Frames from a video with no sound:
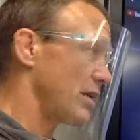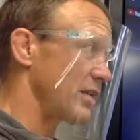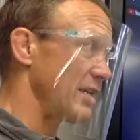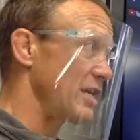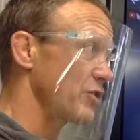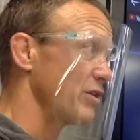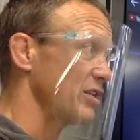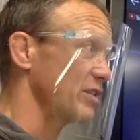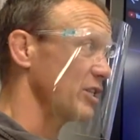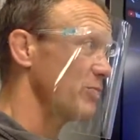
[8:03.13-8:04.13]
So I could
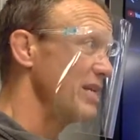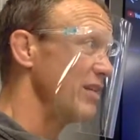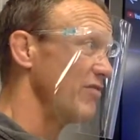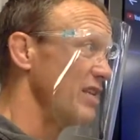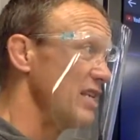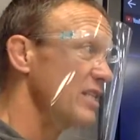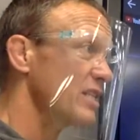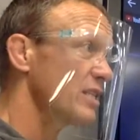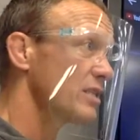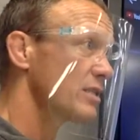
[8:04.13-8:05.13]
increase the speed of
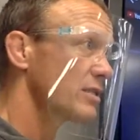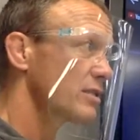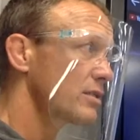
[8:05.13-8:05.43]
these.